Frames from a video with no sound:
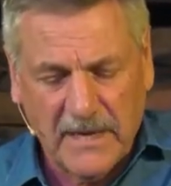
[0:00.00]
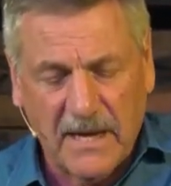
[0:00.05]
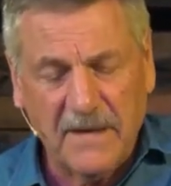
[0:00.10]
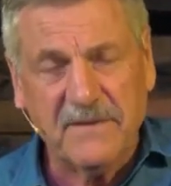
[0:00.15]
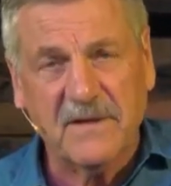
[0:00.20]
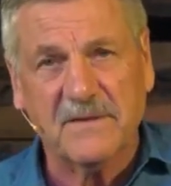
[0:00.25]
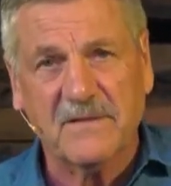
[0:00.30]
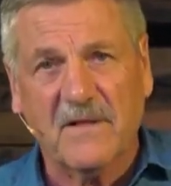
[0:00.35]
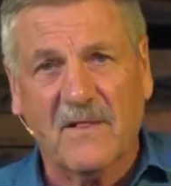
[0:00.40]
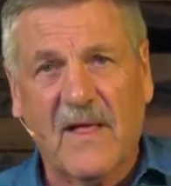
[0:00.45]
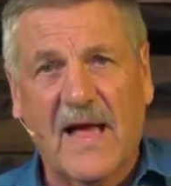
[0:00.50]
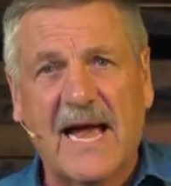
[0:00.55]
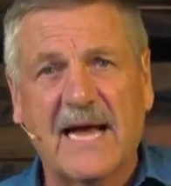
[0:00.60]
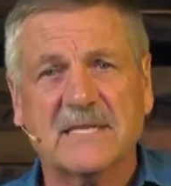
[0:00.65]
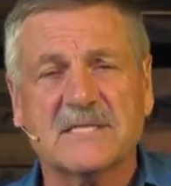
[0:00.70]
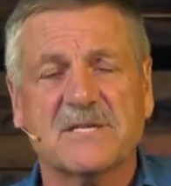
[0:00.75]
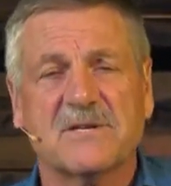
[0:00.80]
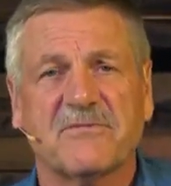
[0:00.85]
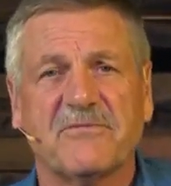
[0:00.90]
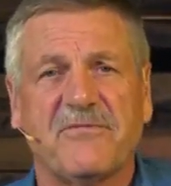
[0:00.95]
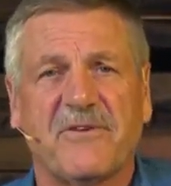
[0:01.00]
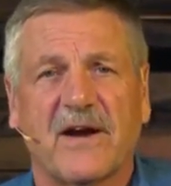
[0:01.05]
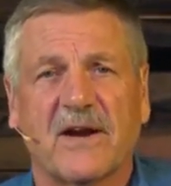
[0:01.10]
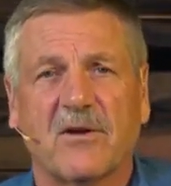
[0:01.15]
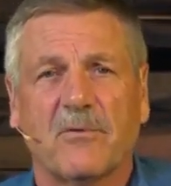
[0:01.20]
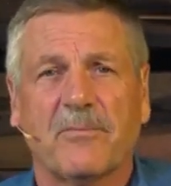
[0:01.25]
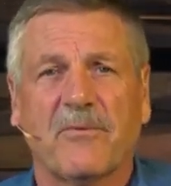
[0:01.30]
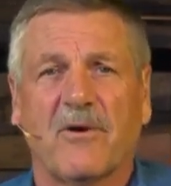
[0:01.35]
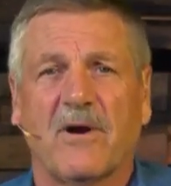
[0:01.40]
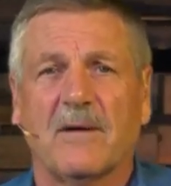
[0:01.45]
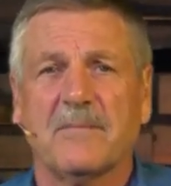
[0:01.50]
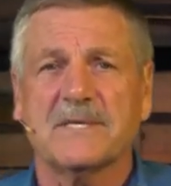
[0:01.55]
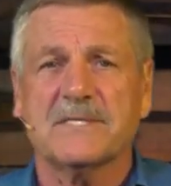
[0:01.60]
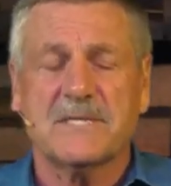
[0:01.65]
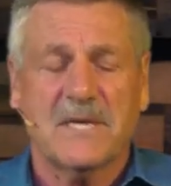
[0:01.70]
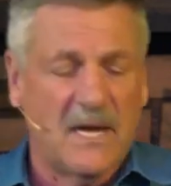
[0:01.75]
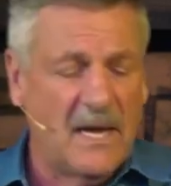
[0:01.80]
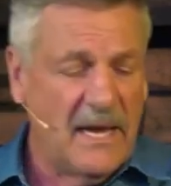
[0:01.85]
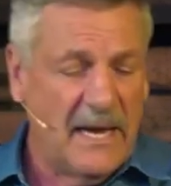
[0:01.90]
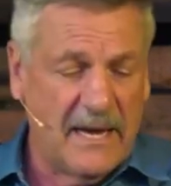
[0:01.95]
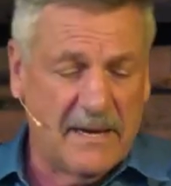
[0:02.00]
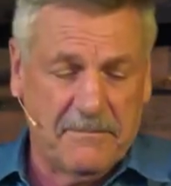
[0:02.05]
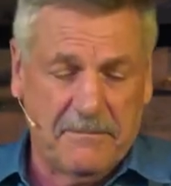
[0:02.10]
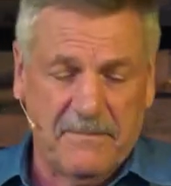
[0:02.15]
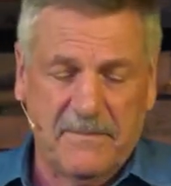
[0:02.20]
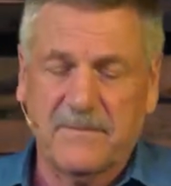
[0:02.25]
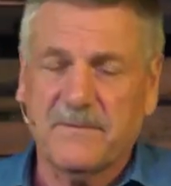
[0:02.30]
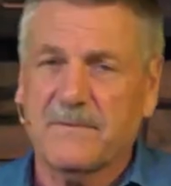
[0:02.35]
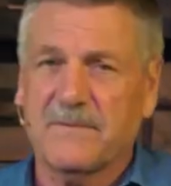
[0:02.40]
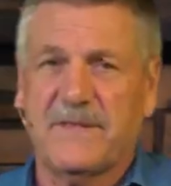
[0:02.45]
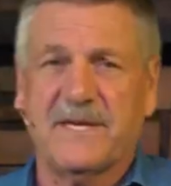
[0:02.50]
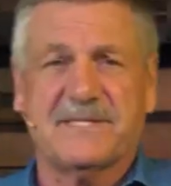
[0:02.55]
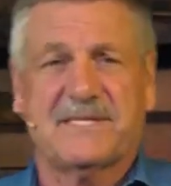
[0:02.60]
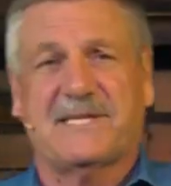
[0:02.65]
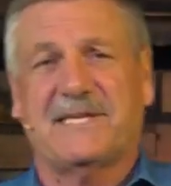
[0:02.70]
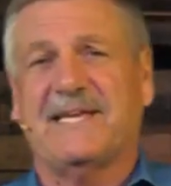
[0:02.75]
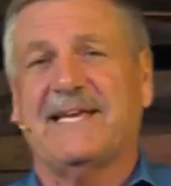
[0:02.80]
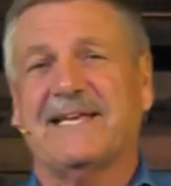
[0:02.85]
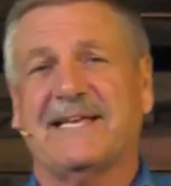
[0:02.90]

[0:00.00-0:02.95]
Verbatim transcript: And then the last and final promise, and this